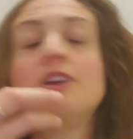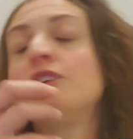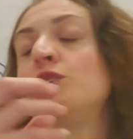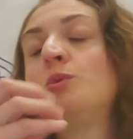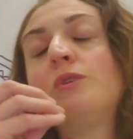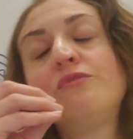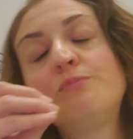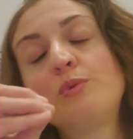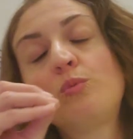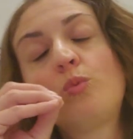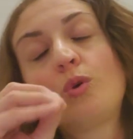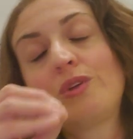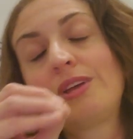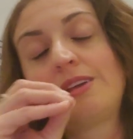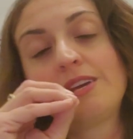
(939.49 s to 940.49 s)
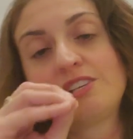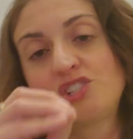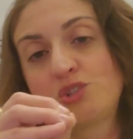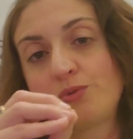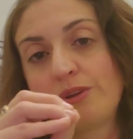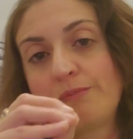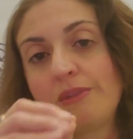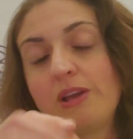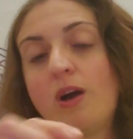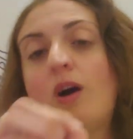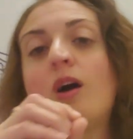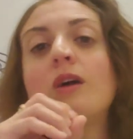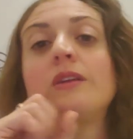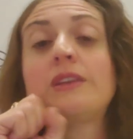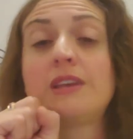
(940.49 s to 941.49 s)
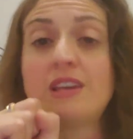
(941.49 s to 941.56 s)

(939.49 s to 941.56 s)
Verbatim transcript: You have been working extremely hard.